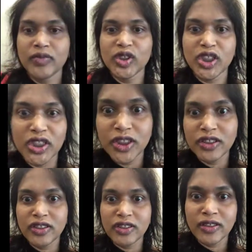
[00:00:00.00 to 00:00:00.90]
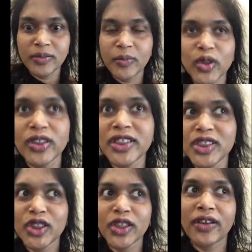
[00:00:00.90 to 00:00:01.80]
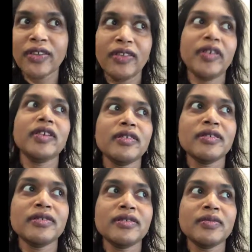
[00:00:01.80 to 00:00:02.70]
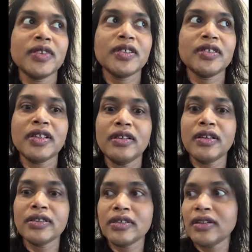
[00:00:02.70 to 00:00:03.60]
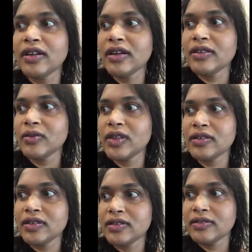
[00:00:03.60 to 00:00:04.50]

sent it another police check thing because they lost the last one.